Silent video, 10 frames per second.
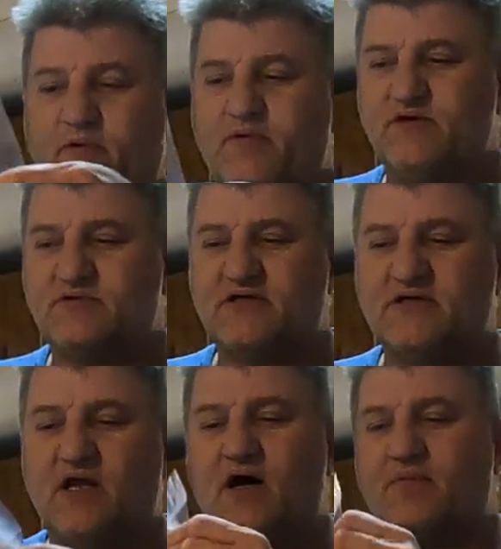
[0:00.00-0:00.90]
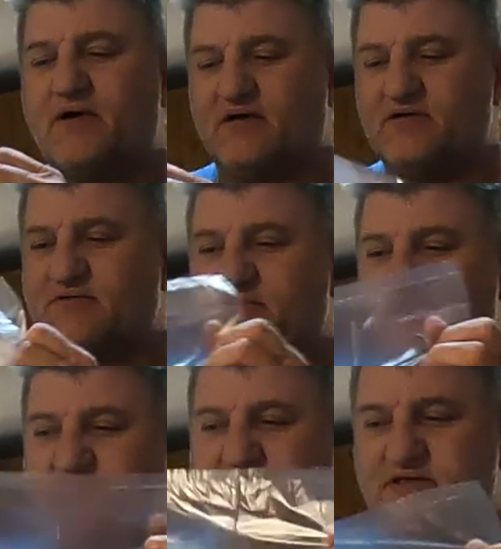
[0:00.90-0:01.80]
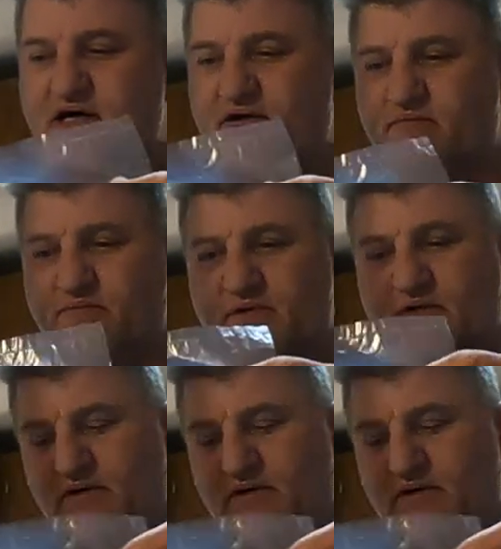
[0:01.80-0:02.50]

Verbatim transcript: to where we use these a lot because this really cuts down on